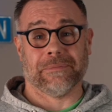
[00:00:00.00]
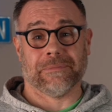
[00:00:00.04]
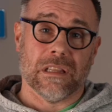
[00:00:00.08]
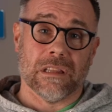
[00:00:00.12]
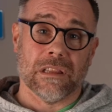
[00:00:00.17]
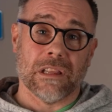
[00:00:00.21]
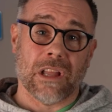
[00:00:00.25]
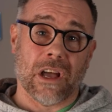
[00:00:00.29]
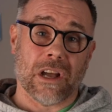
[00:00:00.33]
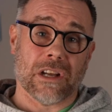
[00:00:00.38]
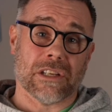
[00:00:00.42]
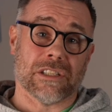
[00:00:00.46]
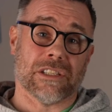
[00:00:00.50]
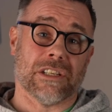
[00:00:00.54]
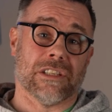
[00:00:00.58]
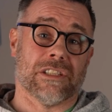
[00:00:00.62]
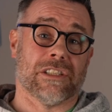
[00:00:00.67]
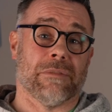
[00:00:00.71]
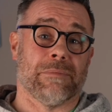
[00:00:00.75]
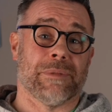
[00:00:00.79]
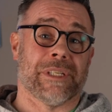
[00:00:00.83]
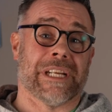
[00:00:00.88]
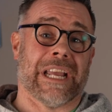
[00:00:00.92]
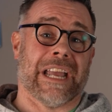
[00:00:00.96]
Looks are
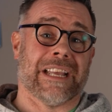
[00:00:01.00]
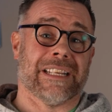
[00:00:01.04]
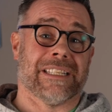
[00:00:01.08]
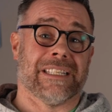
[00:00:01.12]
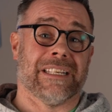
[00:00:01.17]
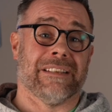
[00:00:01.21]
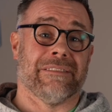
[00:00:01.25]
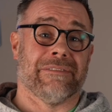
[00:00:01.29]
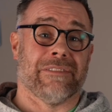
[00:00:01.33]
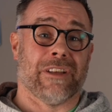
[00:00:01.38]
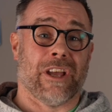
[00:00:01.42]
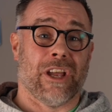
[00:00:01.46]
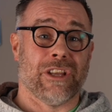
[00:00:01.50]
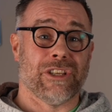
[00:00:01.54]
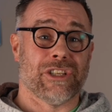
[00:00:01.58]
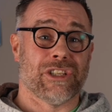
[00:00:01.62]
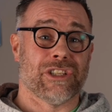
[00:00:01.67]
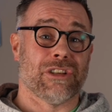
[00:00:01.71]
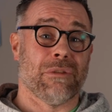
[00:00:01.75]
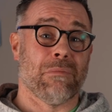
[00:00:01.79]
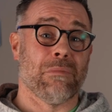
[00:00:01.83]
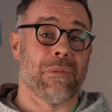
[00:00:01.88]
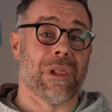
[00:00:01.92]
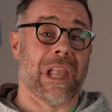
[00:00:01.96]
subjective, and
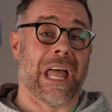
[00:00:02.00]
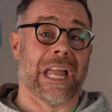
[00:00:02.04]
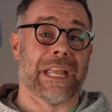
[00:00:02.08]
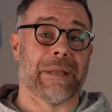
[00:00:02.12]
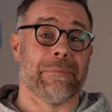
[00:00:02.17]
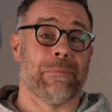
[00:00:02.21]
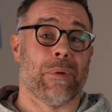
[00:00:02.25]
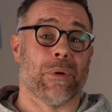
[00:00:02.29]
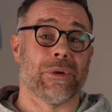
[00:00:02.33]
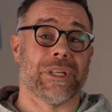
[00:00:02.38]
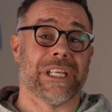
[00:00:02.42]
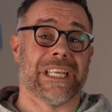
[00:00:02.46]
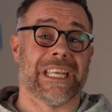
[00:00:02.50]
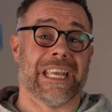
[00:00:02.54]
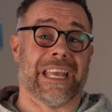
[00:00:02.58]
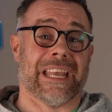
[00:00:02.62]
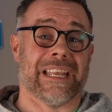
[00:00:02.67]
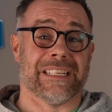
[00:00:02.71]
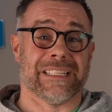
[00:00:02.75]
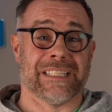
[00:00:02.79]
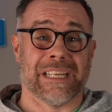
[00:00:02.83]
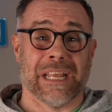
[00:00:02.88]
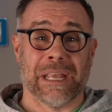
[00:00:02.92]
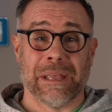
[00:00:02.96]
some like body
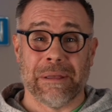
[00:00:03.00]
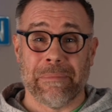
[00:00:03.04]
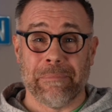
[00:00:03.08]
kits,